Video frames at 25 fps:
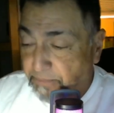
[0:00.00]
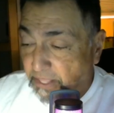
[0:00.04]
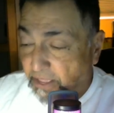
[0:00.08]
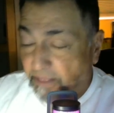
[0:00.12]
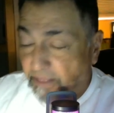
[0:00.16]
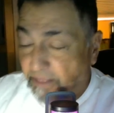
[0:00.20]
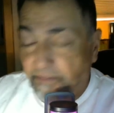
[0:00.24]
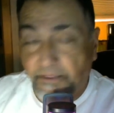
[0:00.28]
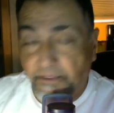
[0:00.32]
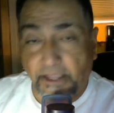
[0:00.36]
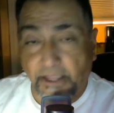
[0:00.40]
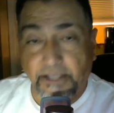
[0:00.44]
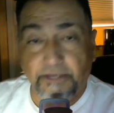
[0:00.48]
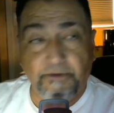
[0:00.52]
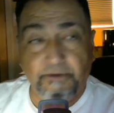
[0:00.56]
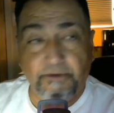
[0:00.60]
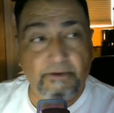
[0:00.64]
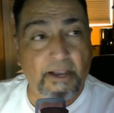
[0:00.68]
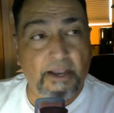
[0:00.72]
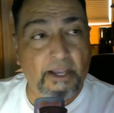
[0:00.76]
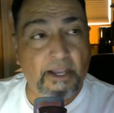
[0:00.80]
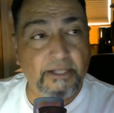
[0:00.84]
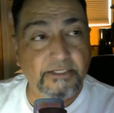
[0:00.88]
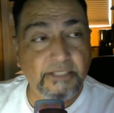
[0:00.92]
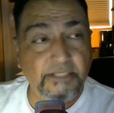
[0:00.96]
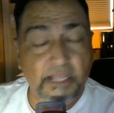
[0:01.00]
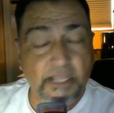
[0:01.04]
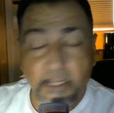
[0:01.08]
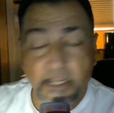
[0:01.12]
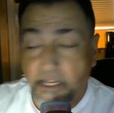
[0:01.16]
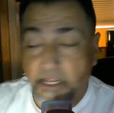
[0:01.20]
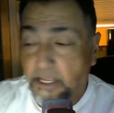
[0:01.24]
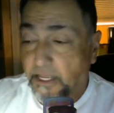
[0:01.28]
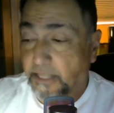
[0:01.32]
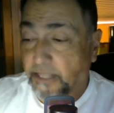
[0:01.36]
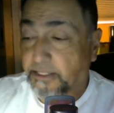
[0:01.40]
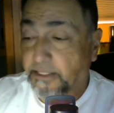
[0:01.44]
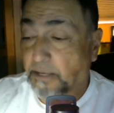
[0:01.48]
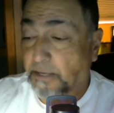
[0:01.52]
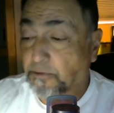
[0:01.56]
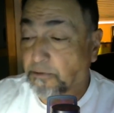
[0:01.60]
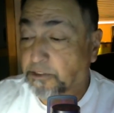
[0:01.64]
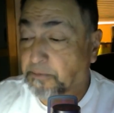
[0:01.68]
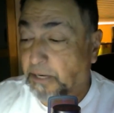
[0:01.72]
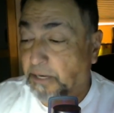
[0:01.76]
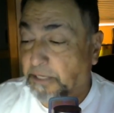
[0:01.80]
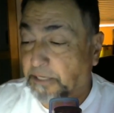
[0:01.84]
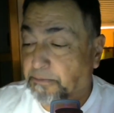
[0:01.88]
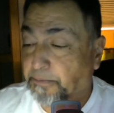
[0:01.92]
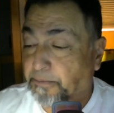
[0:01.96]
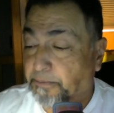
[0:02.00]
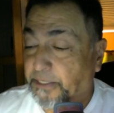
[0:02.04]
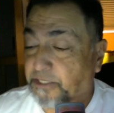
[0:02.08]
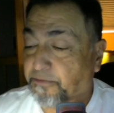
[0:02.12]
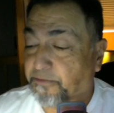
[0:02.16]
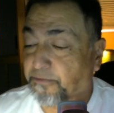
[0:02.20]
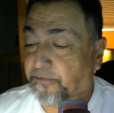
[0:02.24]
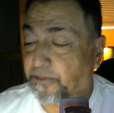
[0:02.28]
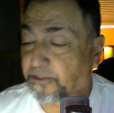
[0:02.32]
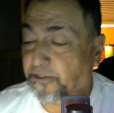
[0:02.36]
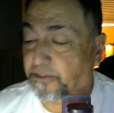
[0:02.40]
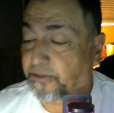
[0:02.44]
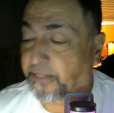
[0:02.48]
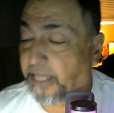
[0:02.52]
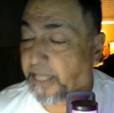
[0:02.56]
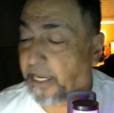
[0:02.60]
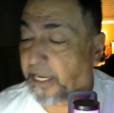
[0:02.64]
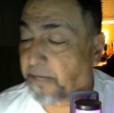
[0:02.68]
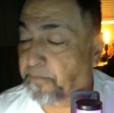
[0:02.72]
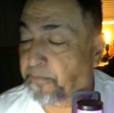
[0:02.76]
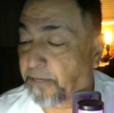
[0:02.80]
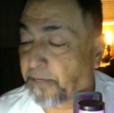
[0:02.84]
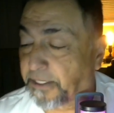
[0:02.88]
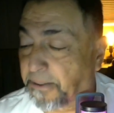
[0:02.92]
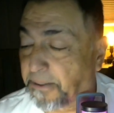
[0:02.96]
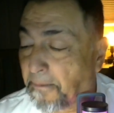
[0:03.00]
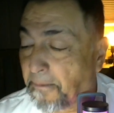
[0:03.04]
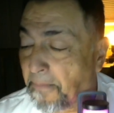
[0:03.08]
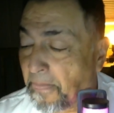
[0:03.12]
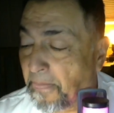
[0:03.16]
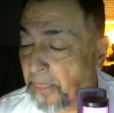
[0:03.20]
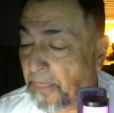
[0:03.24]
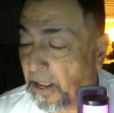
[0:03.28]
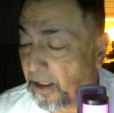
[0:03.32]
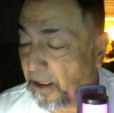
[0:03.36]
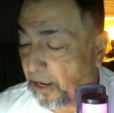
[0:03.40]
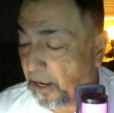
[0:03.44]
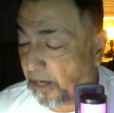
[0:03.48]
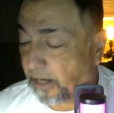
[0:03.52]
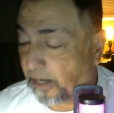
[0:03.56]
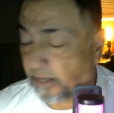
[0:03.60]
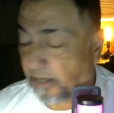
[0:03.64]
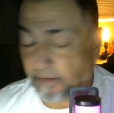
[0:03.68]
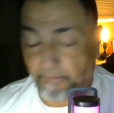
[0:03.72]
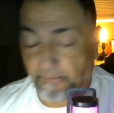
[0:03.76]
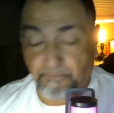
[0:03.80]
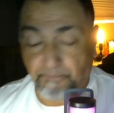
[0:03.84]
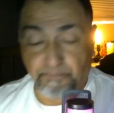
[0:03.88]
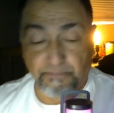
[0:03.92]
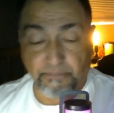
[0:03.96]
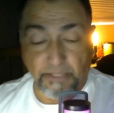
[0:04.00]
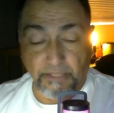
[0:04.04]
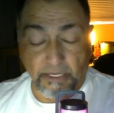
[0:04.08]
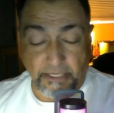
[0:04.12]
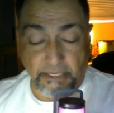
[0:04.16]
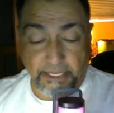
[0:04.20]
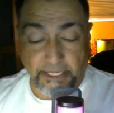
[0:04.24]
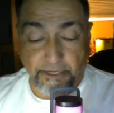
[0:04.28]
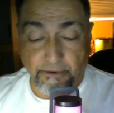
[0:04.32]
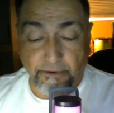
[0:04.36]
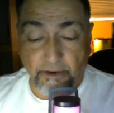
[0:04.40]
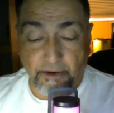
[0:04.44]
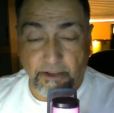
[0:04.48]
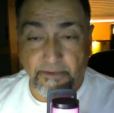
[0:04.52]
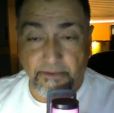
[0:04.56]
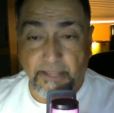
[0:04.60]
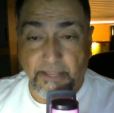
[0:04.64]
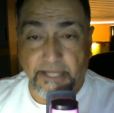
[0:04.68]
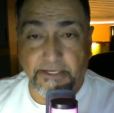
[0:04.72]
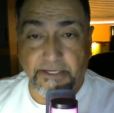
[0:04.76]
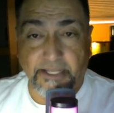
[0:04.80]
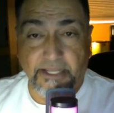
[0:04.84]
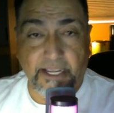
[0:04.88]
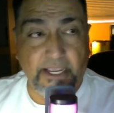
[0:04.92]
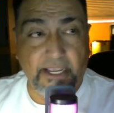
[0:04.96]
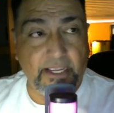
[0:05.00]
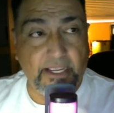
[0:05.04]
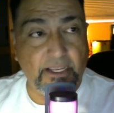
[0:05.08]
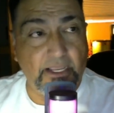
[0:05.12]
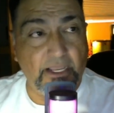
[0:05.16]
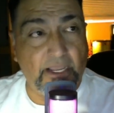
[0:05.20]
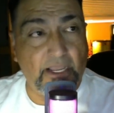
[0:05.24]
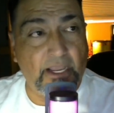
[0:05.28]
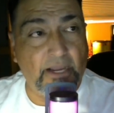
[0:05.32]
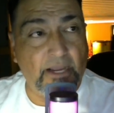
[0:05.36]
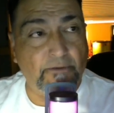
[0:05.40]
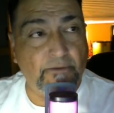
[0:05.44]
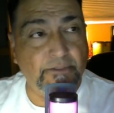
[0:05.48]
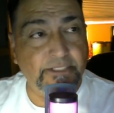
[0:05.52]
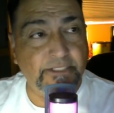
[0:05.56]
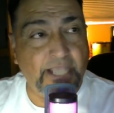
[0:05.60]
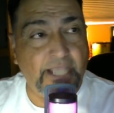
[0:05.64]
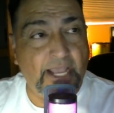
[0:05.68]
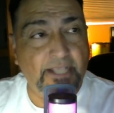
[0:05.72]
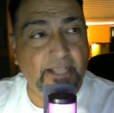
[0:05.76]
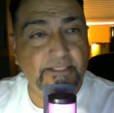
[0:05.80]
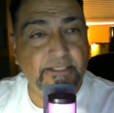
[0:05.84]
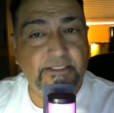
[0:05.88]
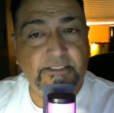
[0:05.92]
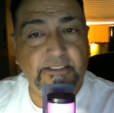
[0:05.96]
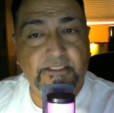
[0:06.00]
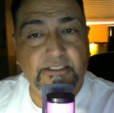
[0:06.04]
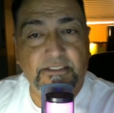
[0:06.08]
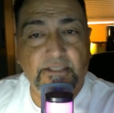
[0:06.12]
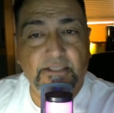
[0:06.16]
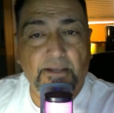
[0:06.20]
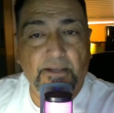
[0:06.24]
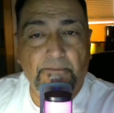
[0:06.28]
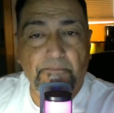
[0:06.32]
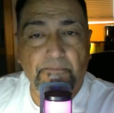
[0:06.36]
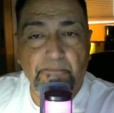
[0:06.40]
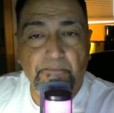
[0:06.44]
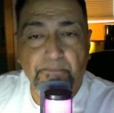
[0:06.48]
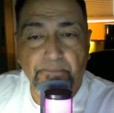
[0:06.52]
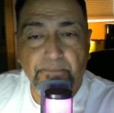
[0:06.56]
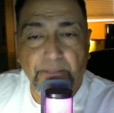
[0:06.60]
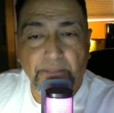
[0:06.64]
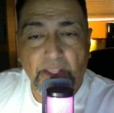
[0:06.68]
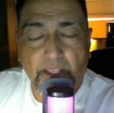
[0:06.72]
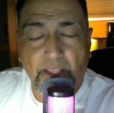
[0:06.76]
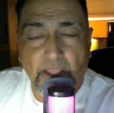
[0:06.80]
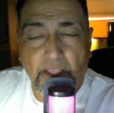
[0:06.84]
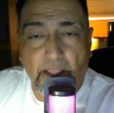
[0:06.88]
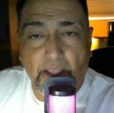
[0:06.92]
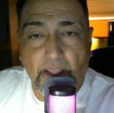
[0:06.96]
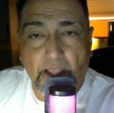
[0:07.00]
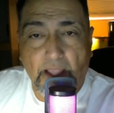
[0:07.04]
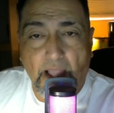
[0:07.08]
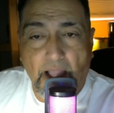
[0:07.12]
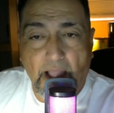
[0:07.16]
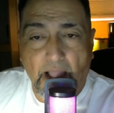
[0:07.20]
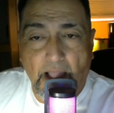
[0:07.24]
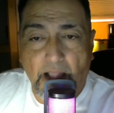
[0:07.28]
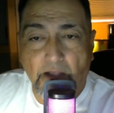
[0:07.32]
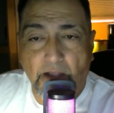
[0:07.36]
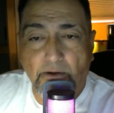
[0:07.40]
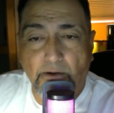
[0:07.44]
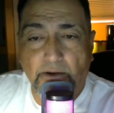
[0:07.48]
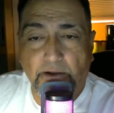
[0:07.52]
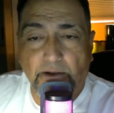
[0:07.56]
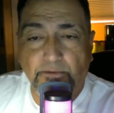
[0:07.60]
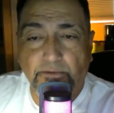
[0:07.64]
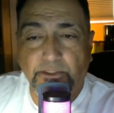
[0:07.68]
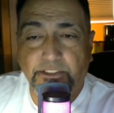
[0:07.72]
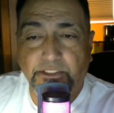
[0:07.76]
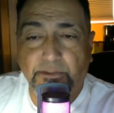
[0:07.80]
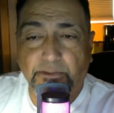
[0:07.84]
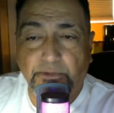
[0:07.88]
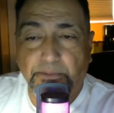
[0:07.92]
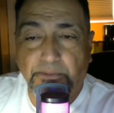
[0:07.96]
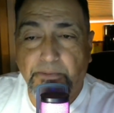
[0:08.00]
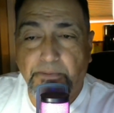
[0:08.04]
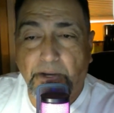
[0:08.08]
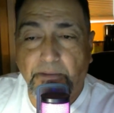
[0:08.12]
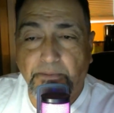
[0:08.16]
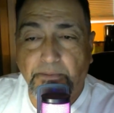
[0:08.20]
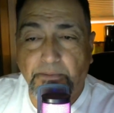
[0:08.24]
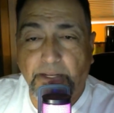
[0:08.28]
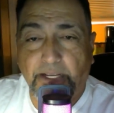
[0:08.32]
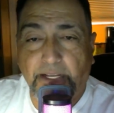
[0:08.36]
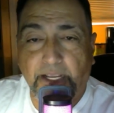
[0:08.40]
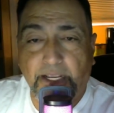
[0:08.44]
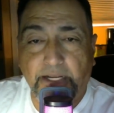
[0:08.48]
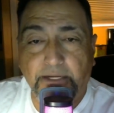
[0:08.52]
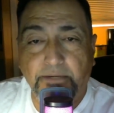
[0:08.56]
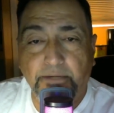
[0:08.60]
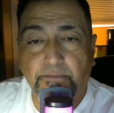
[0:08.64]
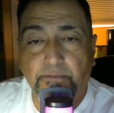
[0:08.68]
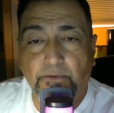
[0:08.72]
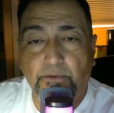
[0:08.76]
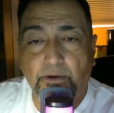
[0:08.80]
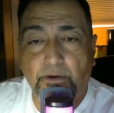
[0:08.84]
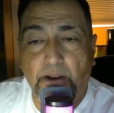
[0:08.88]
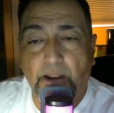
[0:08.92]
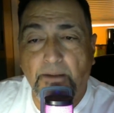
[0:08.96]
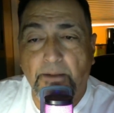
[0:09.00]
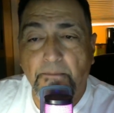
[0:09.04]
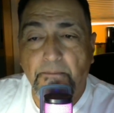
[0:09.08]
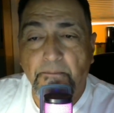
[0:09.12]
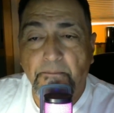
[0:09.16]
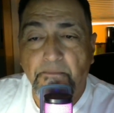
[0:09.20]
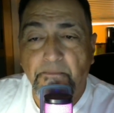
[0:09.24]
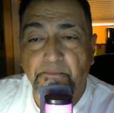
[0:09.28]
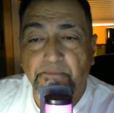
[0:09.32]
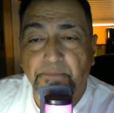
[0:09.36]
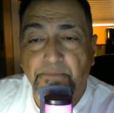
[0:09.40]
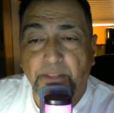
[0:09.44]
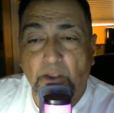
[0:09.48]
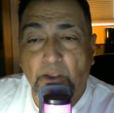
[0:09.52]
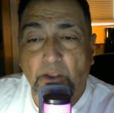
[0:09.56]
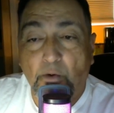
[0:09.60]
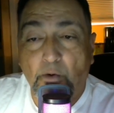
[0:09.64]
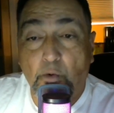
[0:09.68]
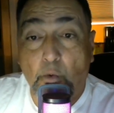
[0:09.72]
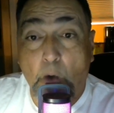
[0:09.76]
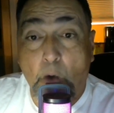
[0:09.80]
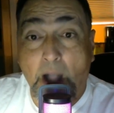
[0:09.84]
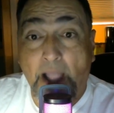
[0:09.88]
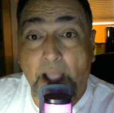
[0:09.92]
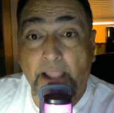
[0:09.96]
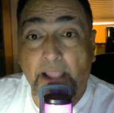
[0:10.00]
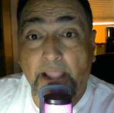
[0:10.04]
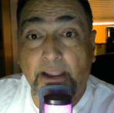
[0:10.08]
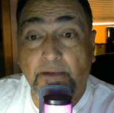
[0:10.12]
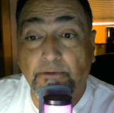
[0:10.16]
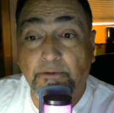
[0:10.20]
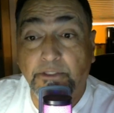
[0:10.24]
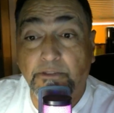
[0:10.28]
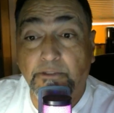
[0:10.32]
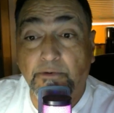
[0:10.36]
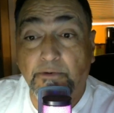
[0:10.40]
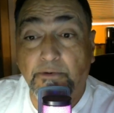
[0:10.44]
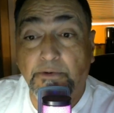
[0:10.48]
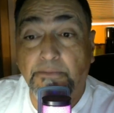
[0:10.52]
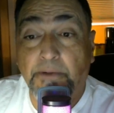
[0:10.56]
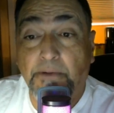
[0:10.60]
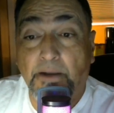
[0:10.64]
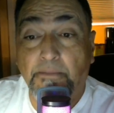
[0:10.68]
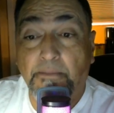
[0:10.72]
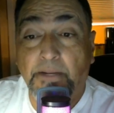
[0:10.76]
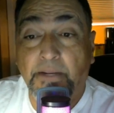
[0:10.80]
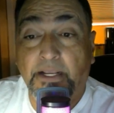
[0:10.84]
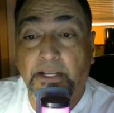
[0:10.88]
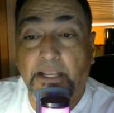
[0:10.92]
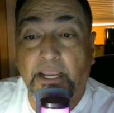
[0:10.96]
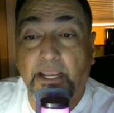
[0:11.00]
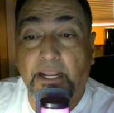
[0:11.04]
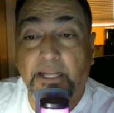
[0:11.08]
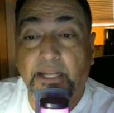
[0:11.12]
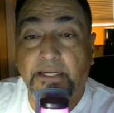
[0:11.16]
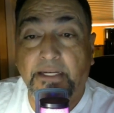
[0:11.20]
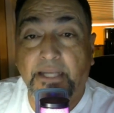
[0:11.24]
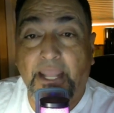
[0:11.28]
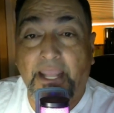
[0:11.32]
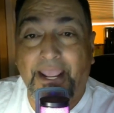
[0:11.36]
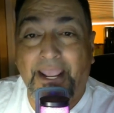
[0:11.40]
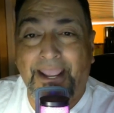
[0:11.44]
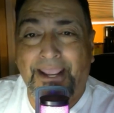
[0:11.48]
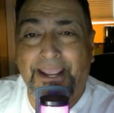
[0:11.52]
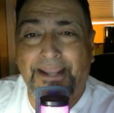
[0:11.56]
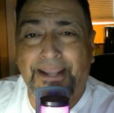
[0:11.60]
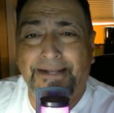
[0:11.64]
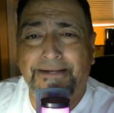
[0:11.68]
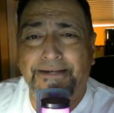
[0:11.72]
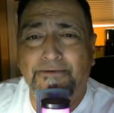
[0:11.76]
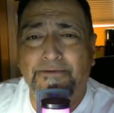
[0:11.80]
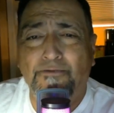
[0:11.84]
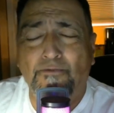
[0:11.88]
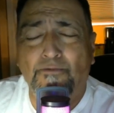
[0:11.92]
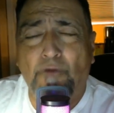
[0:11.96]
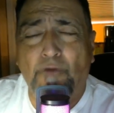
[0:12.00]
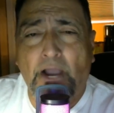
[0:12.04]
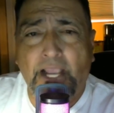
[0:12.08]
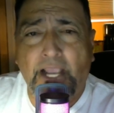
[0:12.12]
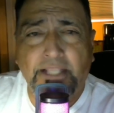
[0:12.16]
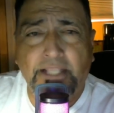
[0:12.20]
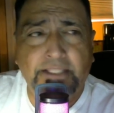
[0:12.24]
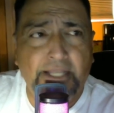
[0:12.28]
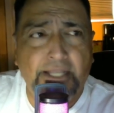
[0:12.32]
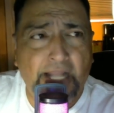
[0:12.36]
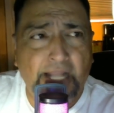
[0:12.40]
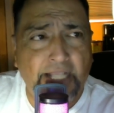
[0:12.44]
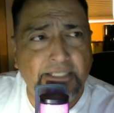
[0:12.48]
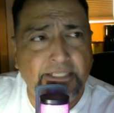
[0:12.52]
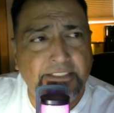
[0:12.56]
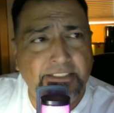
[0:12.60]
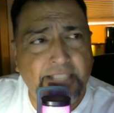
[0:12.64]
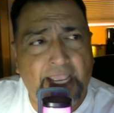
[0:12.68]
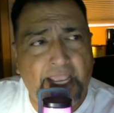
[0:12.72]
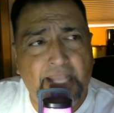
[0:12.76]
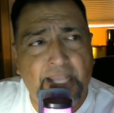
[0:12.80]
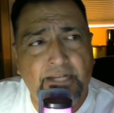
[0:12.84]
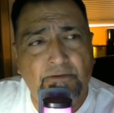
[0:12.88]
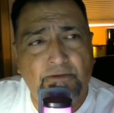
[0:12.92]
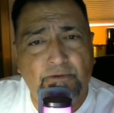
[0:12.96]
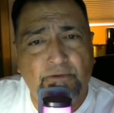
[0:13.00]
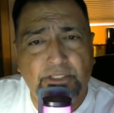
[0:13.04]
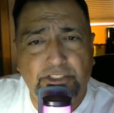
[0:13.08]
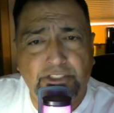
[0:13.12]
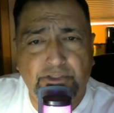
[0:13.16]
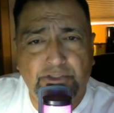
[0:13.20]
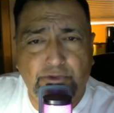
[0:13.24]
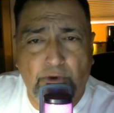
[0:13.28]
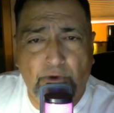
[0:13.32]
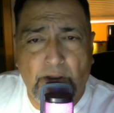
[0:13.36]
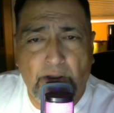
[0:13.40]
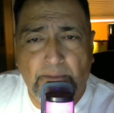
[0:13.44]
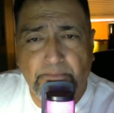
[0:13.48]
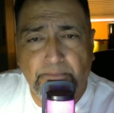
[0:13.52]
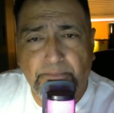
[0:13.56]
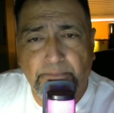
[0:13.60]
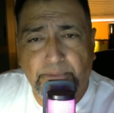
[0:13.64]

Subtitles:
Thank you, guys. And that was my speech for today, but later on that day I was asked how I was a Republican, why I was a Republican, and why did I stand with Trump